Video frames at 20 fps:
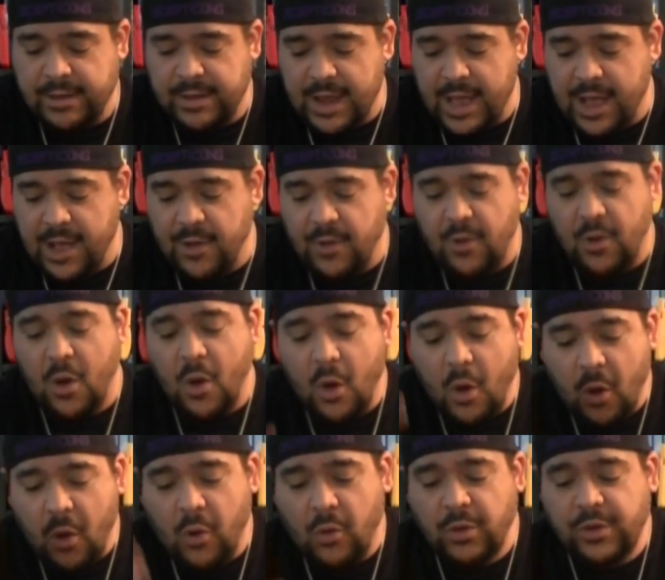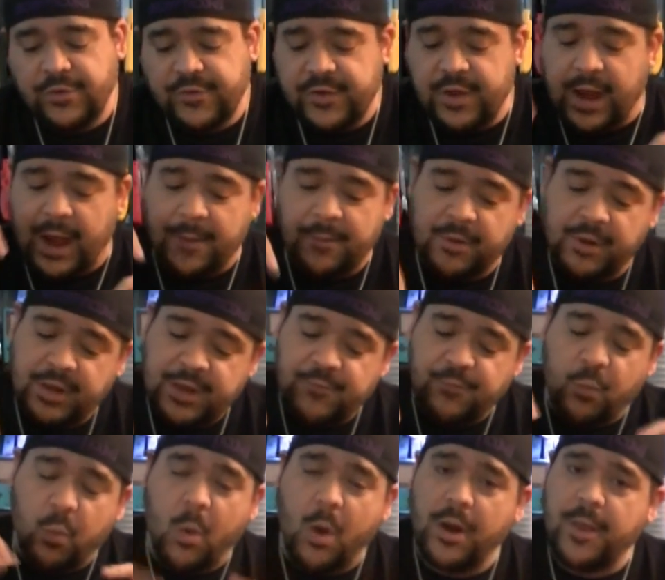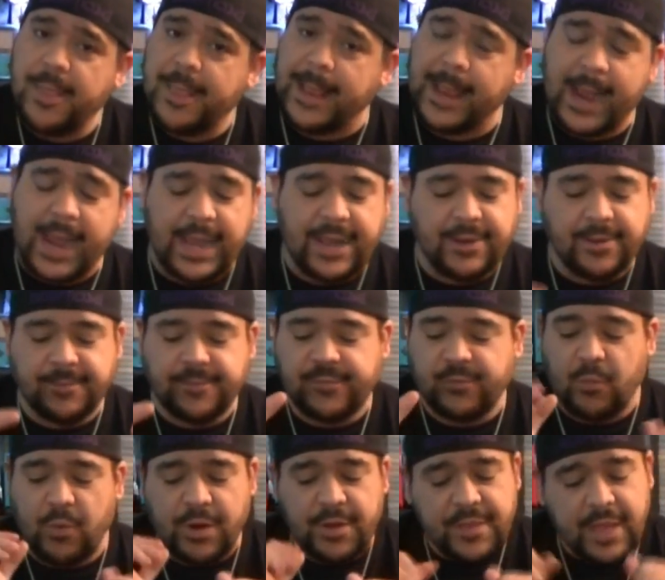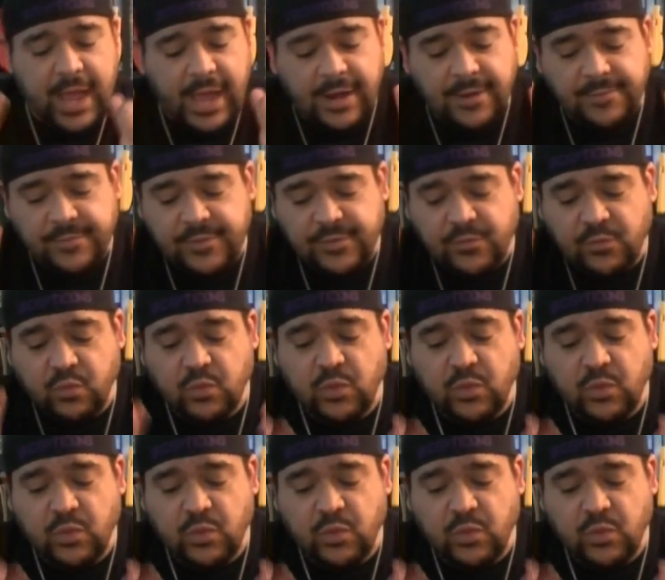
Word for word: Now, holy shit! I'm gonna leave one of the items. One of the items is